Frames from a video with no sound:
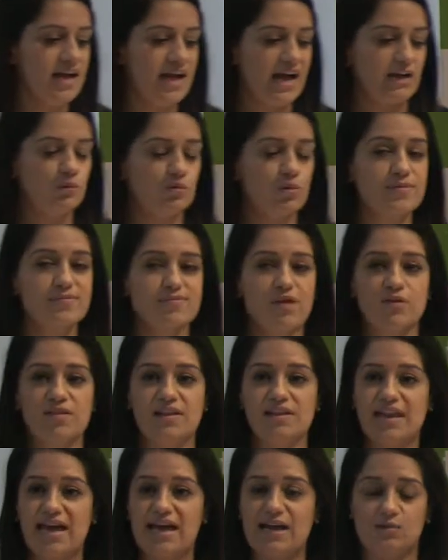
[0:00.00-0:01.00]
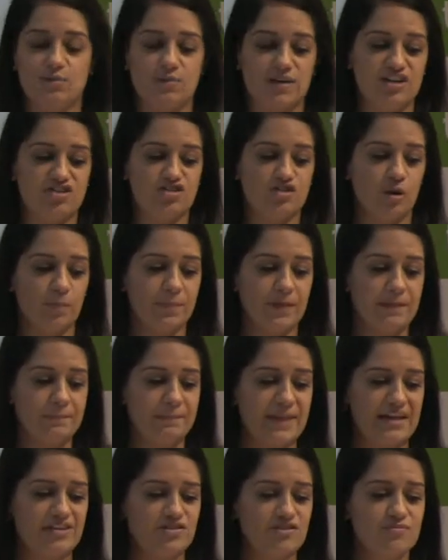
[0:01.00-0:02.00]
And also the language not being
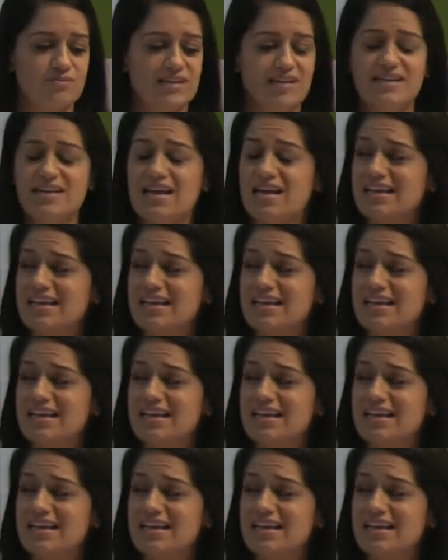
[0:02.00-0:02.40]
Mandarin,